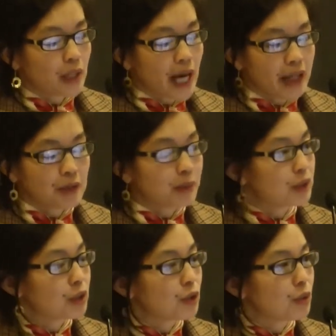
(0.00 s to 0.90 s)
had the
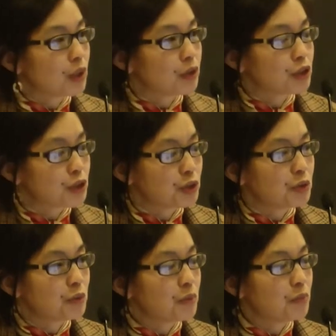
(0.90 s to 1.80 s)
political will
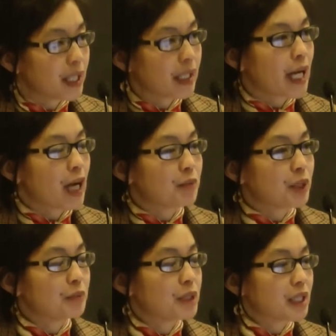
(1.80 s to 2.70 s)
to make it
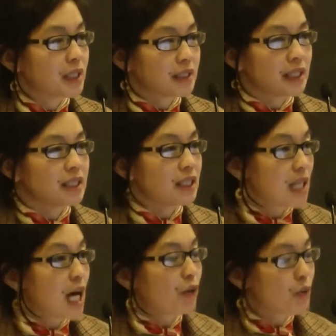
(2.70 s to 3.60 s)
happen because they did
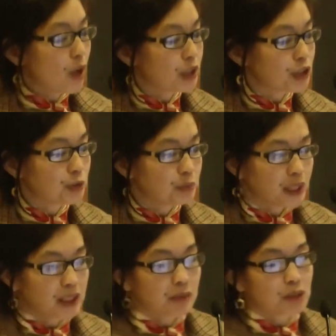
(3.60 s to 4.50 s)
not want to
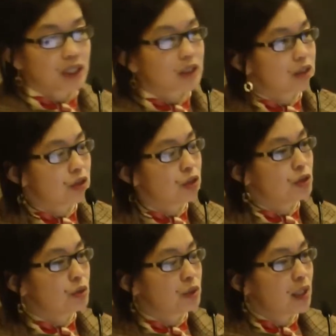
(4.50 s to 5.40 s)
be subjected
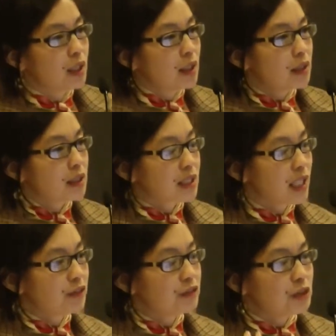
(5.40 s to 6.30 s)
to this
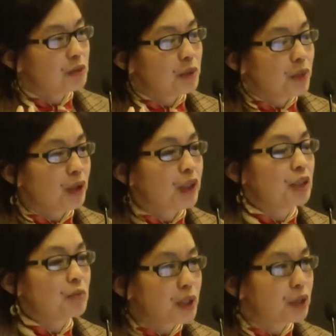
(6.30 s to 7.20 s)
kind of
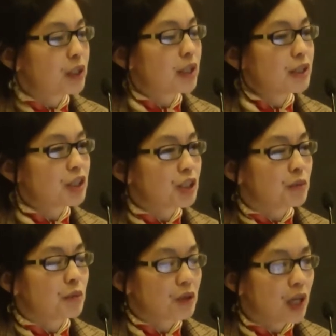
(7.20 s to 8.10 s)
American
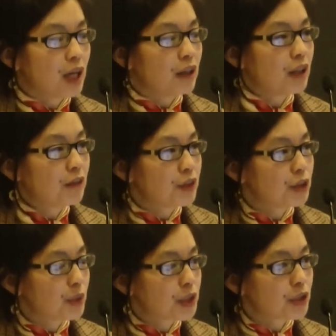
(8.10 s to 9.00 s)
imperialism of the
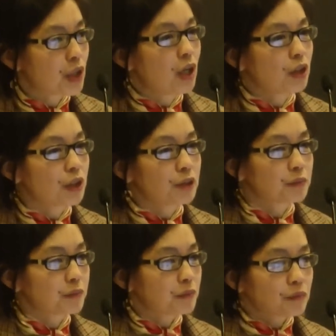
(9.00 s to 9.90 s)
US dollar,
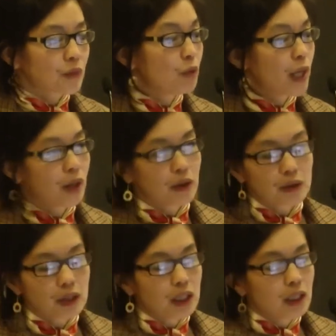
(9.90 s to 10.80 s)

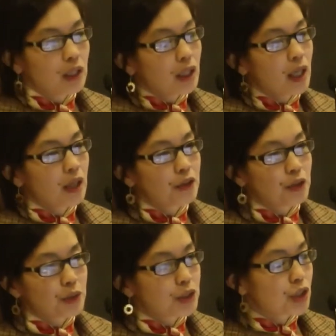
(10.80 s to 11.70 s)
where the
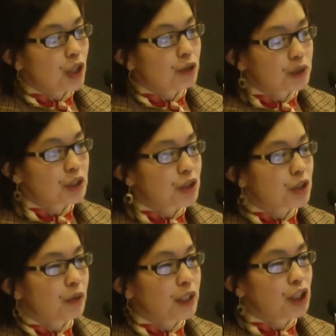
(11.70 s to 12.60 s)
US dollar would just
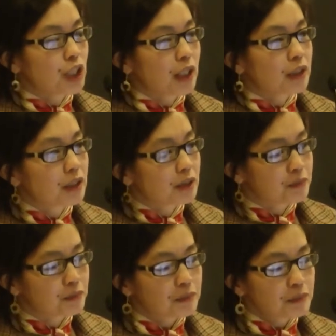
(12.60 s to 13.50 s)
go unchecked.
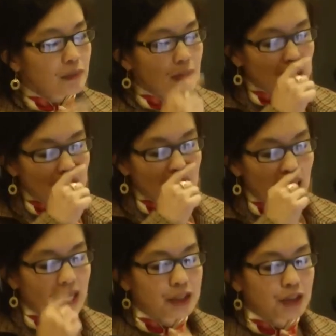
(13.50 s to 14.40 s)

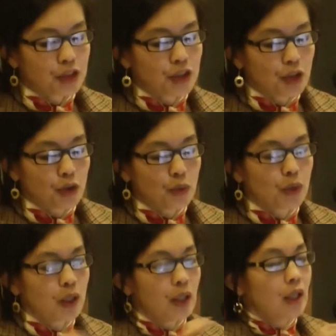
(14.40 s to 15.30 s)
And
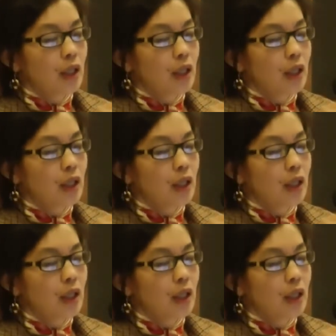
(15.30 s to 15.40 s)
so,